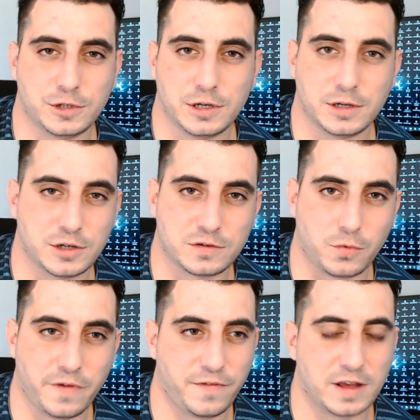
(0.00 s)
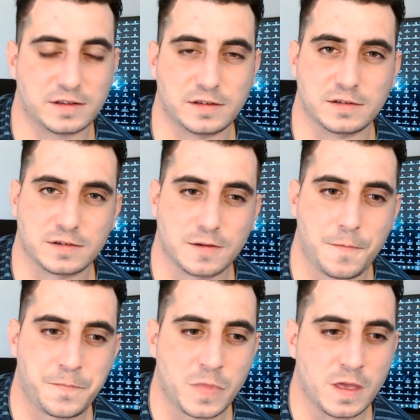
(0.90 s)
and just the reflexes.
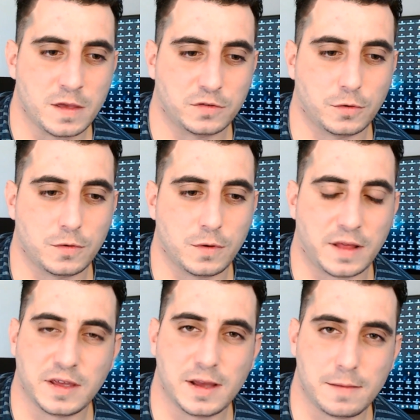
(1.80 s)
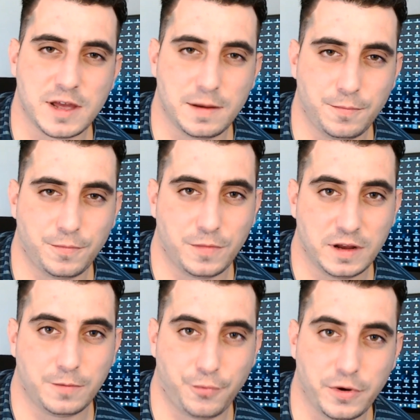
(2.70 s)
So I think I'm getting
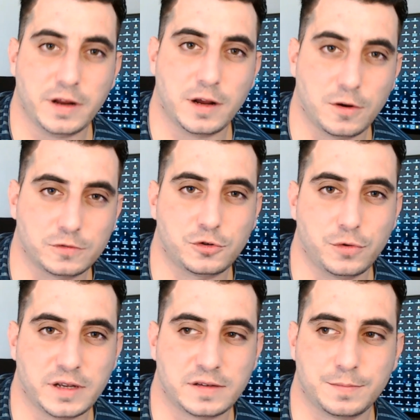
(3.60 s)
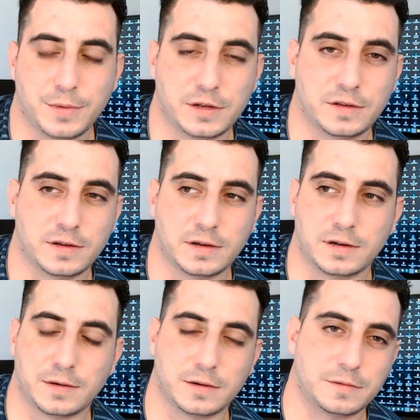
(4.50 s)
pretty close to it, but
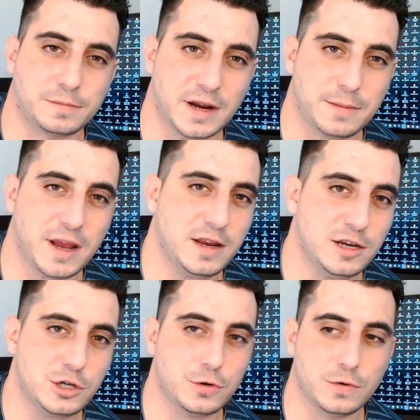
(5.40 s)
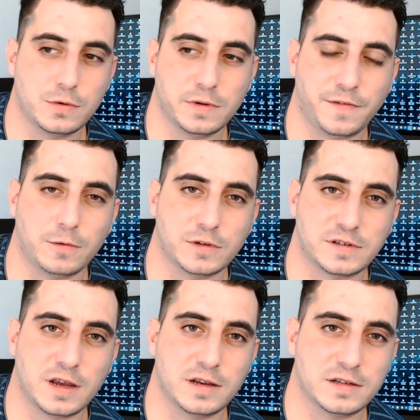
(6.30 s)
my main issue, if I would
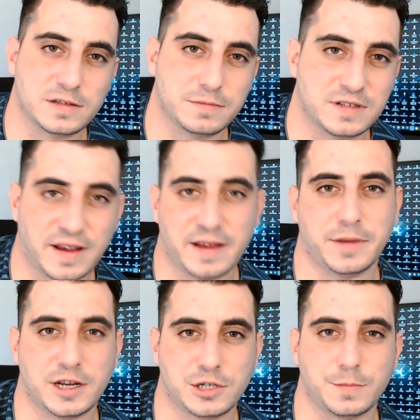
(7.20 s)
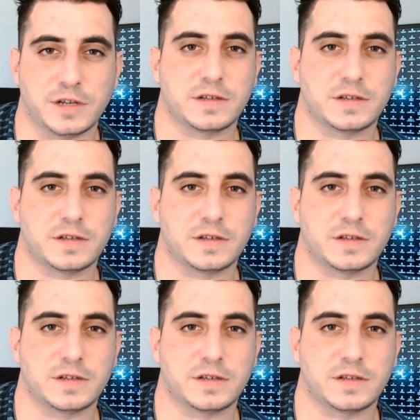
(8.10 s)
say, is time management.